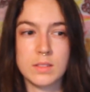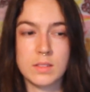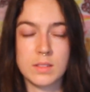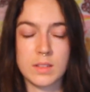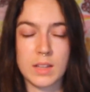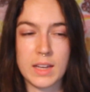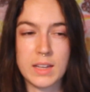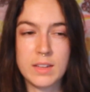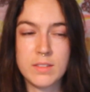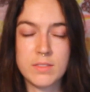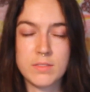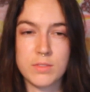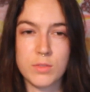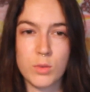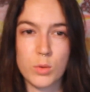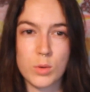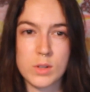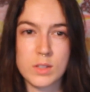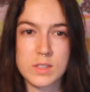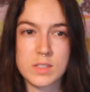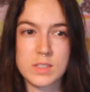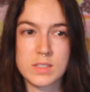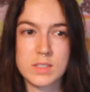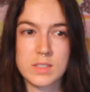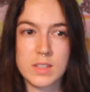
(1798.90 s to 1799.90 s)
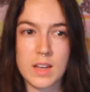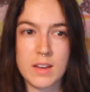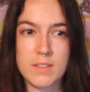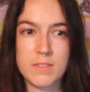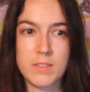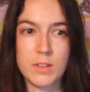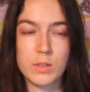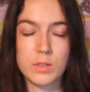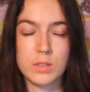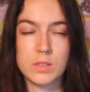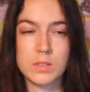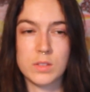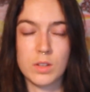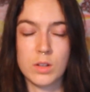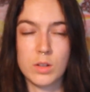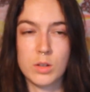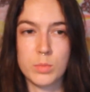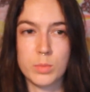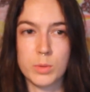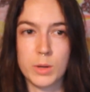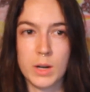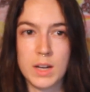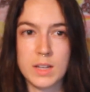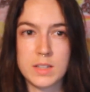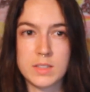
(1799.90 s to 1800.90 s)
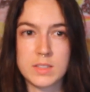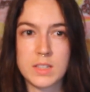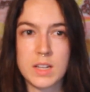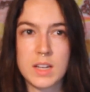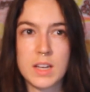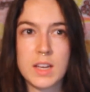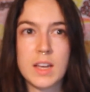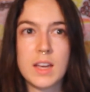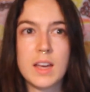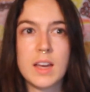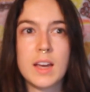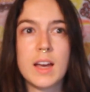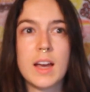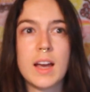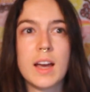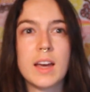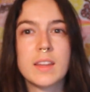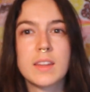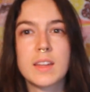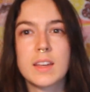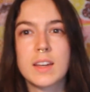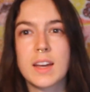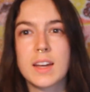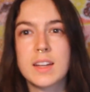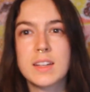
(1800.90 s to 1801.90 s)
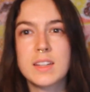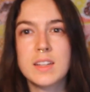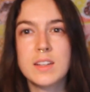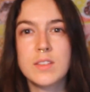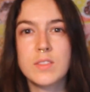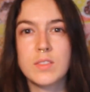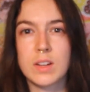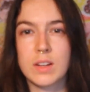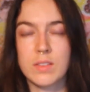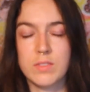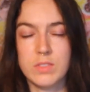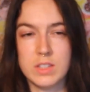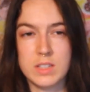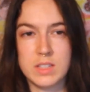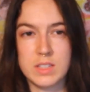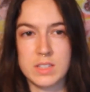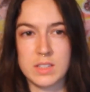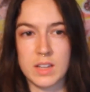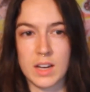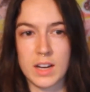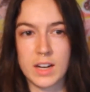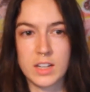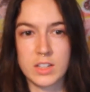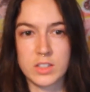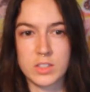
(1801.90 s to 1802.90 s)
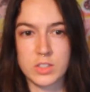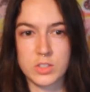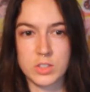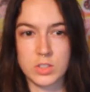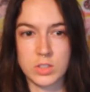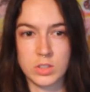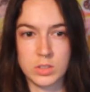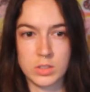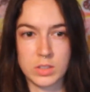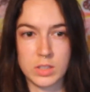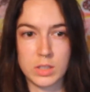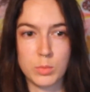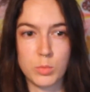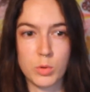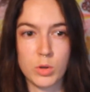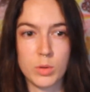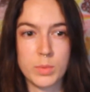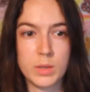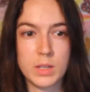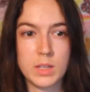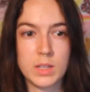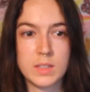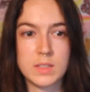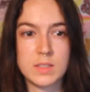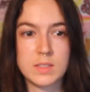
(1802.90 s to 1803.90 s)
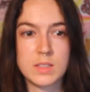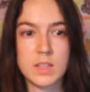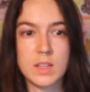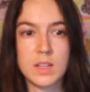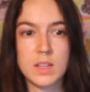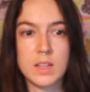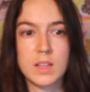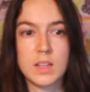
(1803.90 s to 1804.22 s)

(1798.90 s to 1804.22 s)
life force. I felt so oppressed. And, like, I didn't even have the desire to journal anymore because